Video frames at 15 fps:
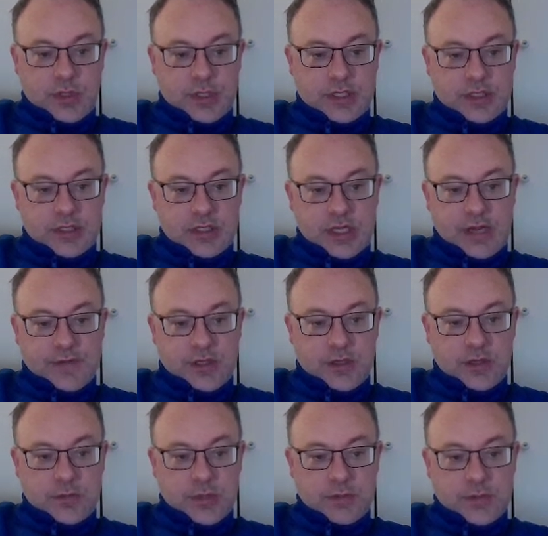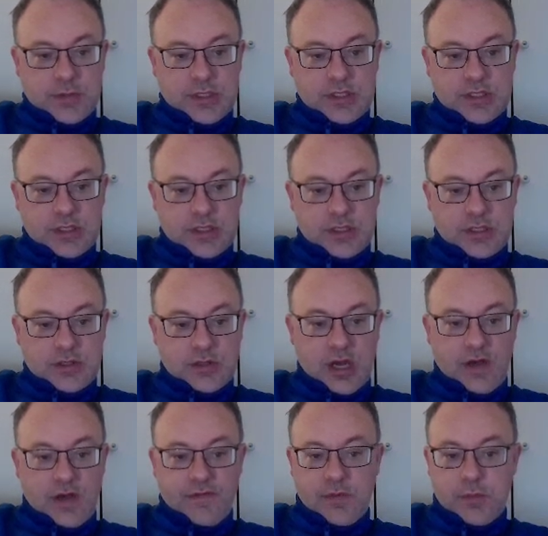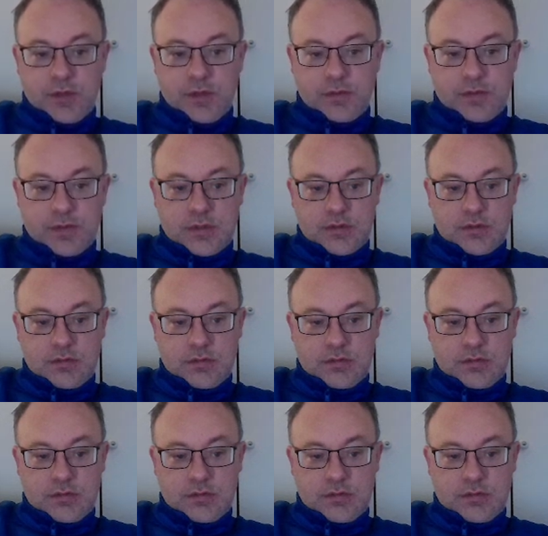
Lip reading: he doesn't have to go bishop e6. He's got other moves.